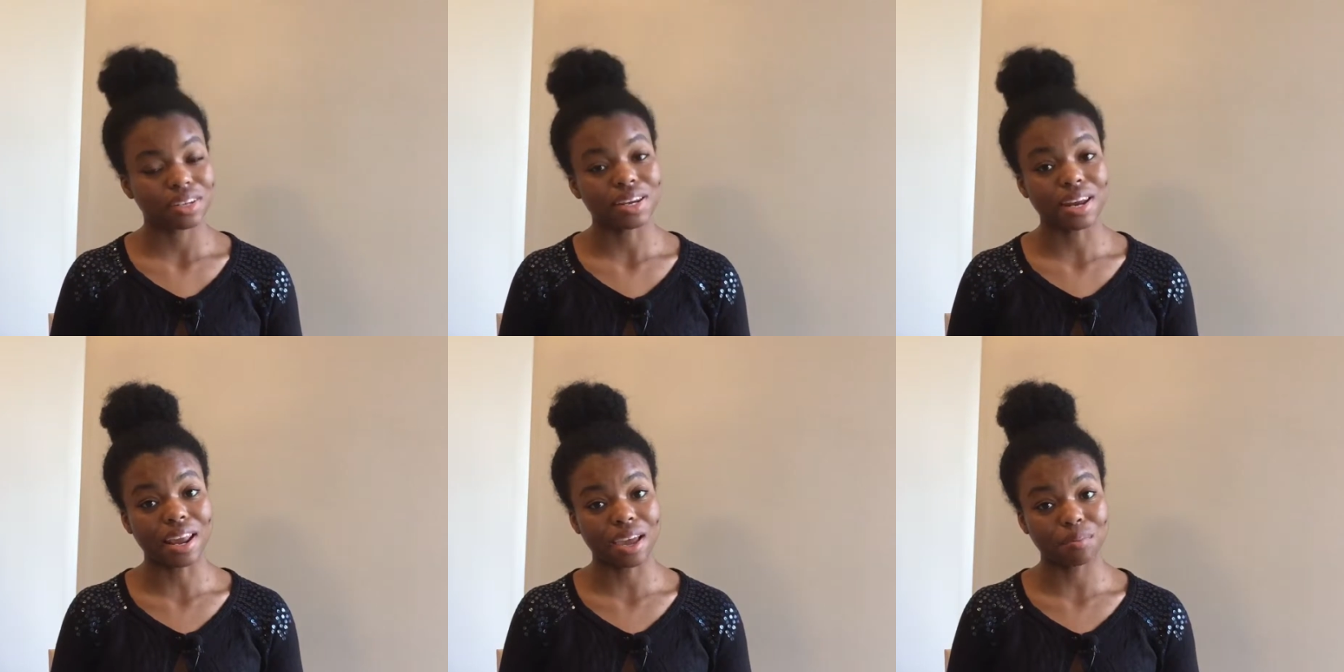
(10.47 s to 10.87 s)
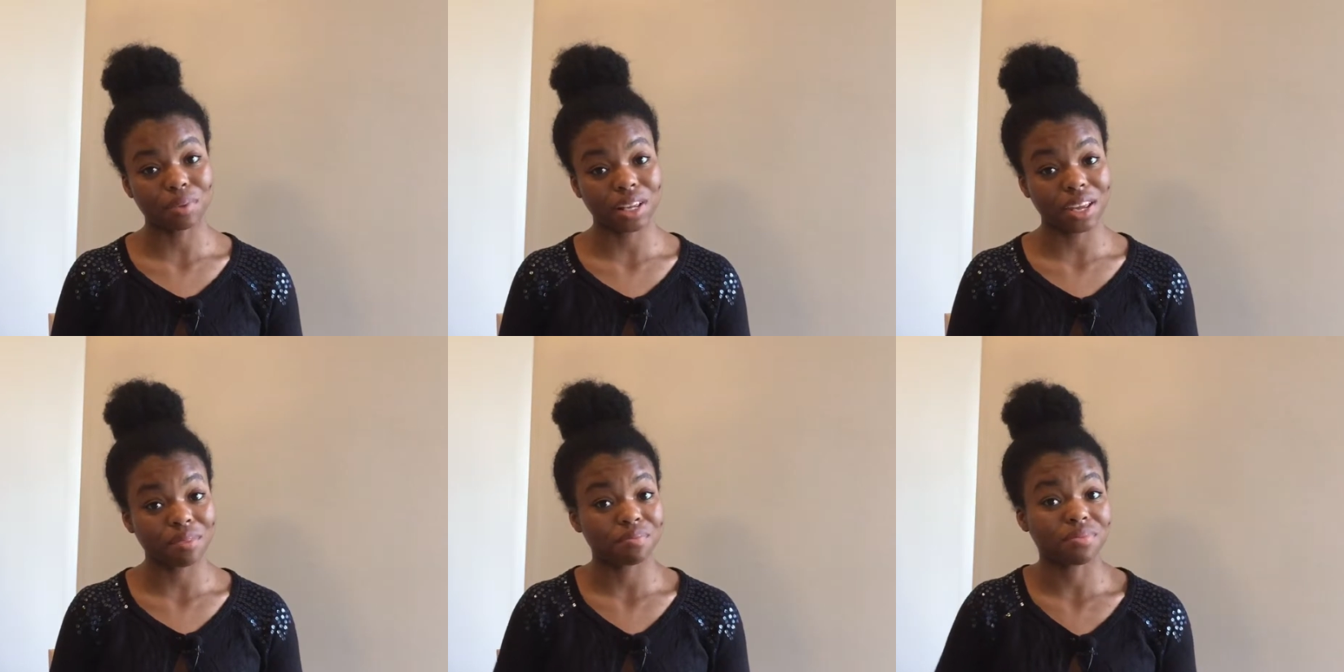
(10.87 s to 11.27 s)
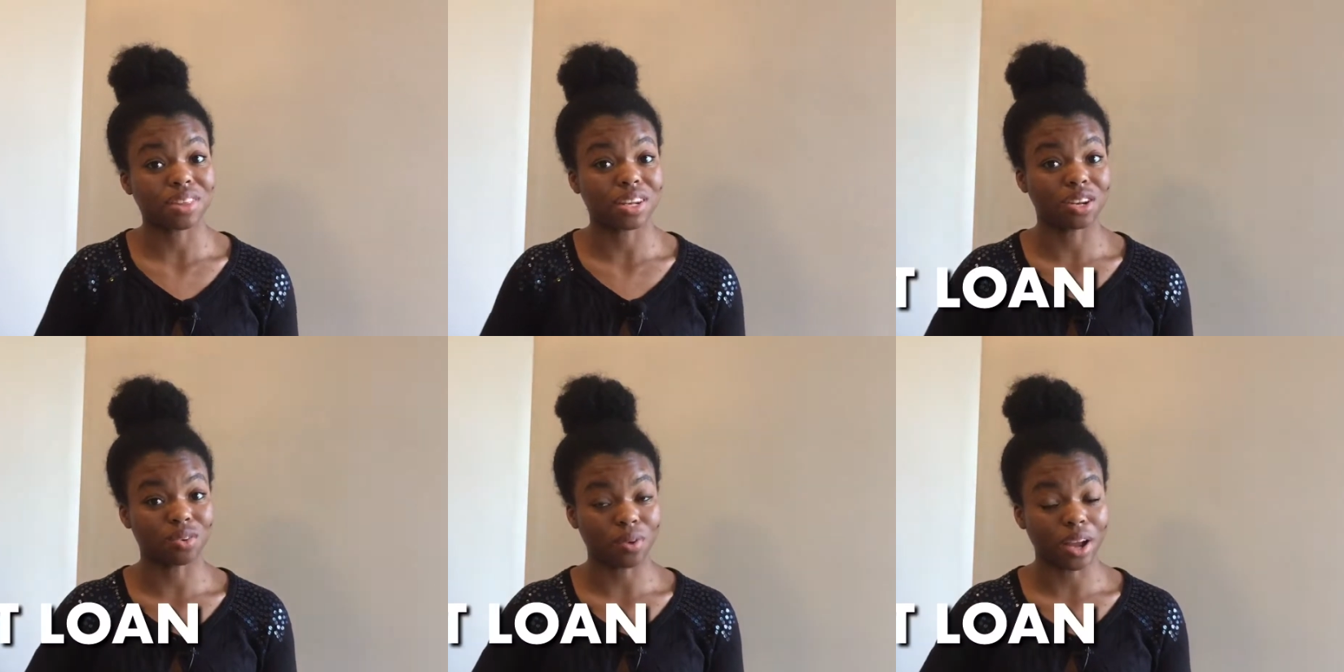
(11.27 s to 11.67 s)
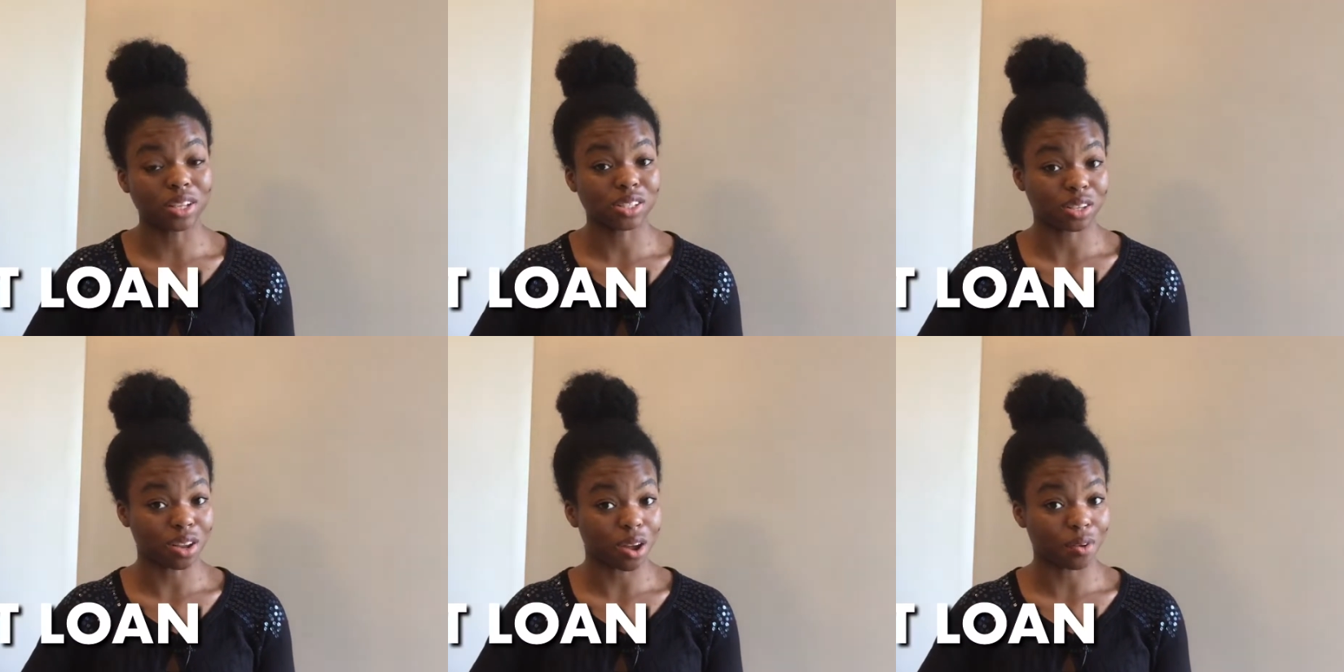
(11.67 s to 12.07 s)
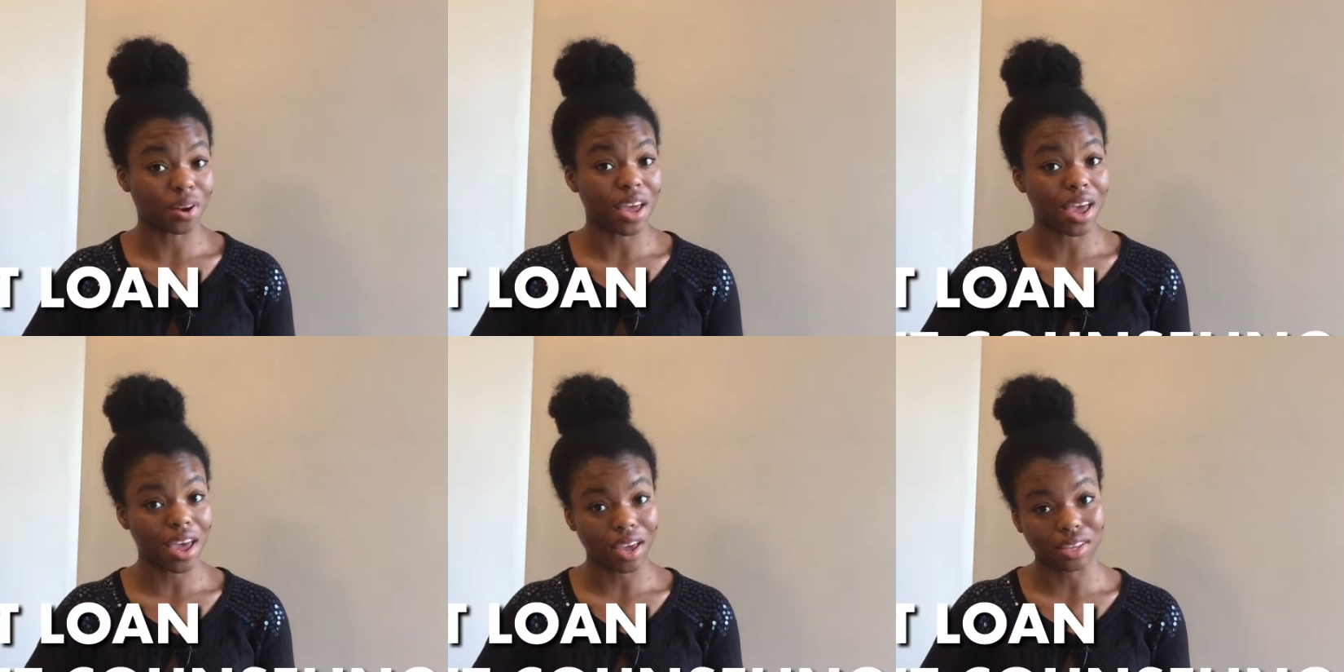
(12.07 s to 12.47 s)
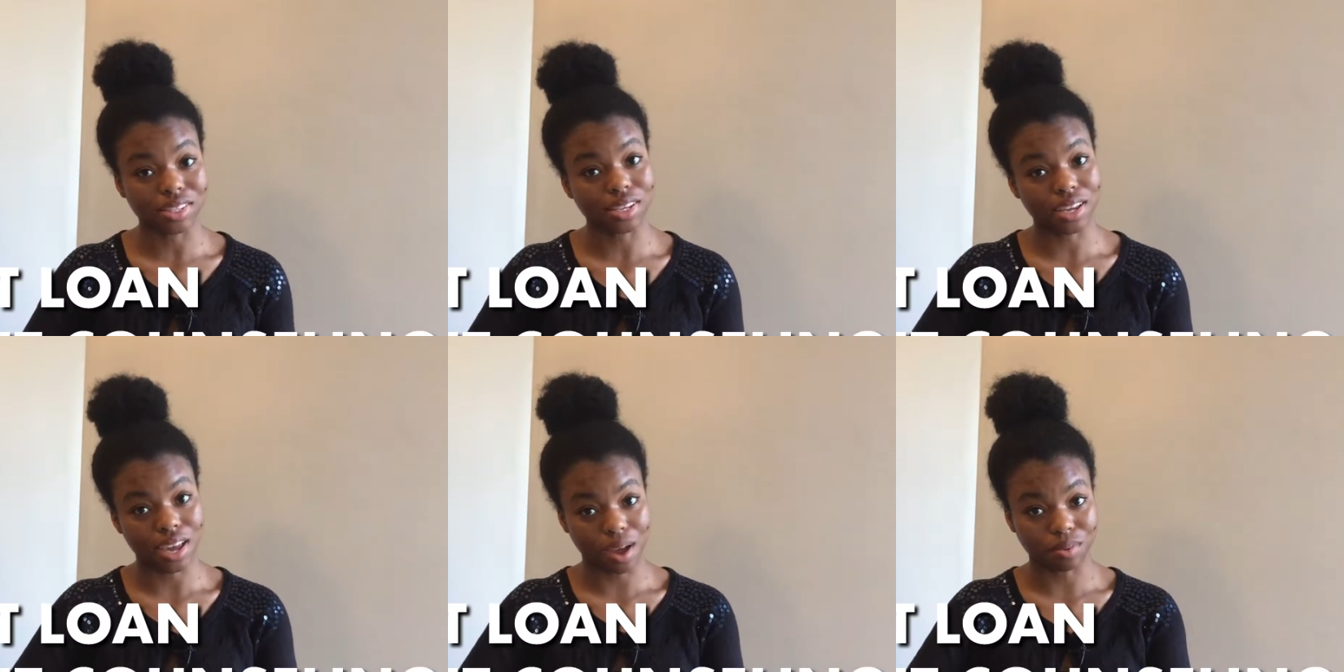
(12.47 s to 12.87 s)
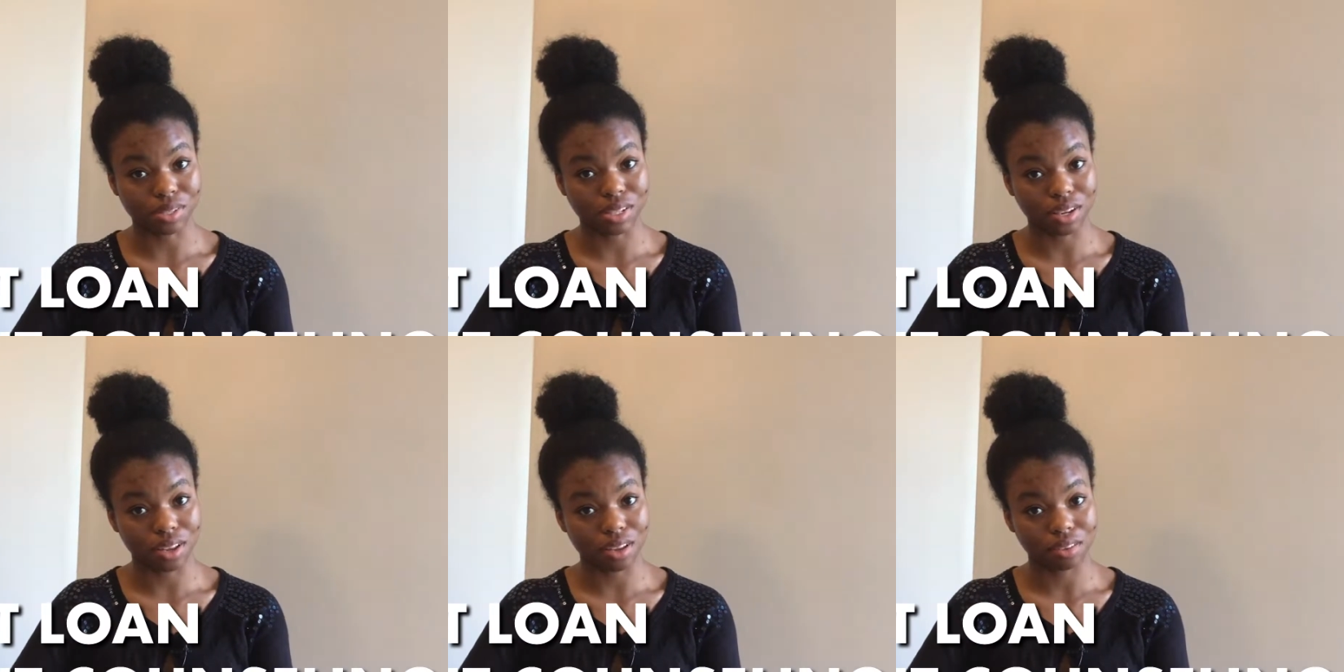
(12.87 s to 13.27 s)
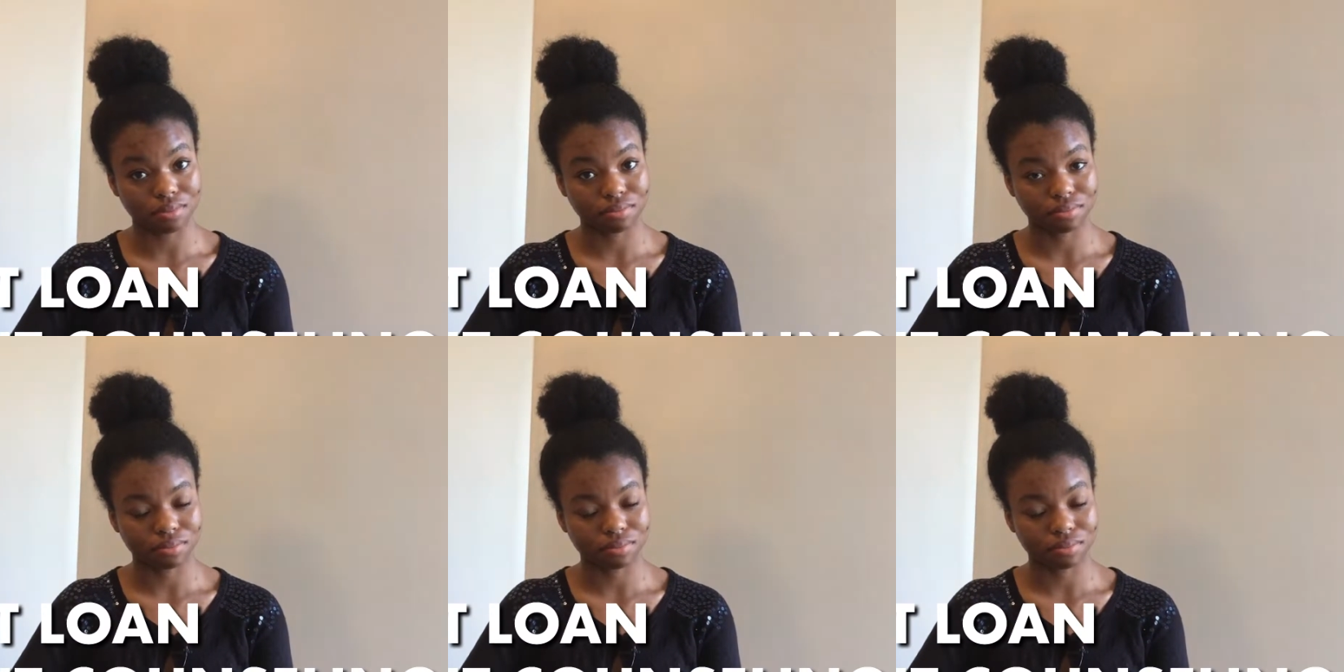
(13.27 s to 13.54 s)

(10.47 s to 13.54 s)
namely the direct loan exit counseling.